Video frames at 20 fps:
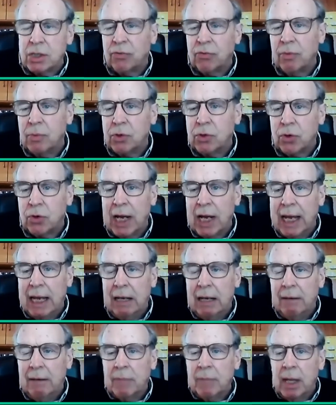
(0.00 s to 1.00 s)
from
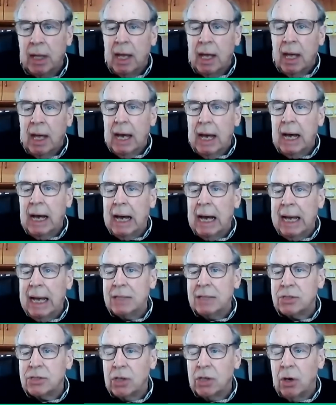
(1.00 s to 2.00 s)
trade. Uh,
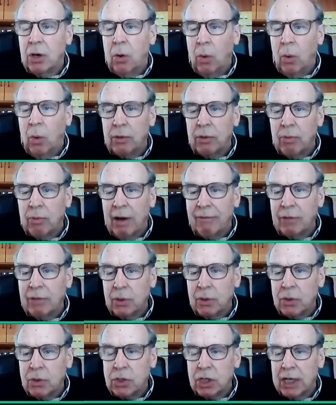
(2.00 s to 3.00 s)
and so when the
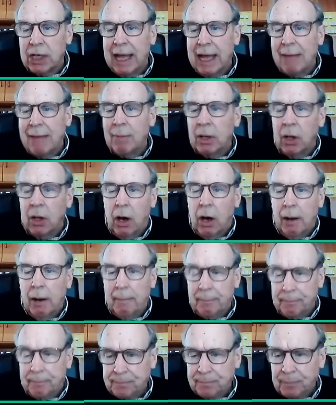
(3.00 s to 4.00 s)
revolution came along,
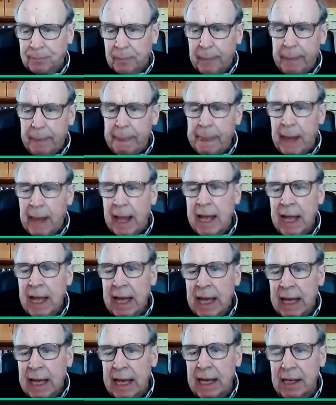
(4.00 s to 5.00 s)

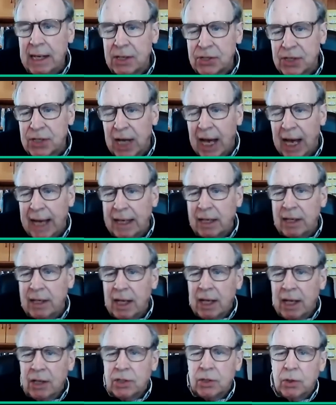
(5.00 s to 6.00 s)
he decided
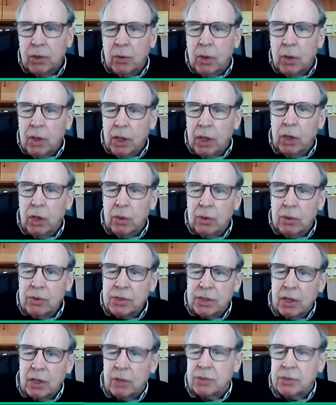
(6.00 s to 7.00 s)
to
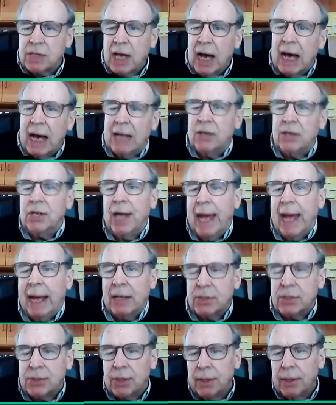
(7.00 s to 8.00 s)
use those
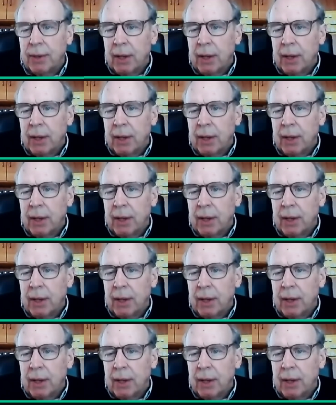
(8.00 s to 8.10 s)
contacts